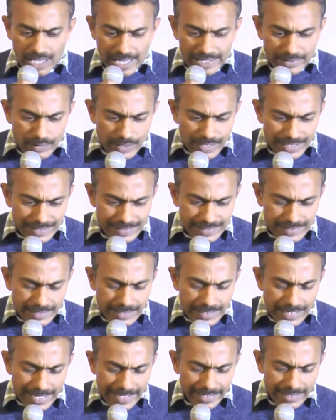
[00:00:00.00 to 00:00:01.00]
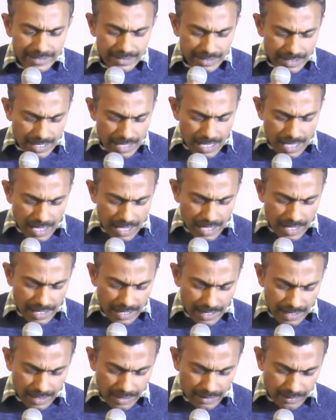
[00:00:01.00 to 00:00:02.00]
And you can see, well,
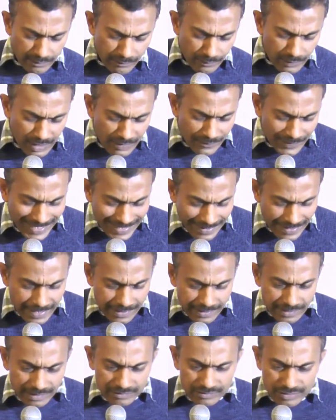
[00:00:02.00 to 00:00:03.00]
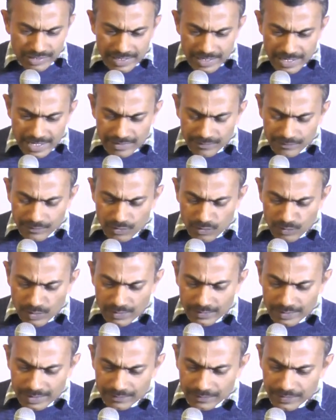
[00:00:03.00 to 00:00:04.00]
if we can read the 3 and 4
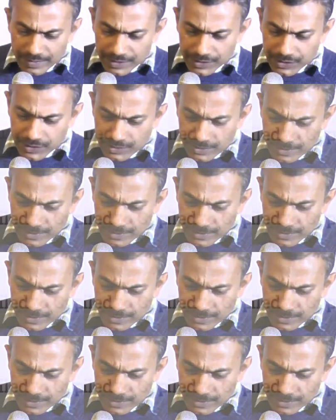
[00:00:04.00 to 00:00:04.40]
more, we'll finish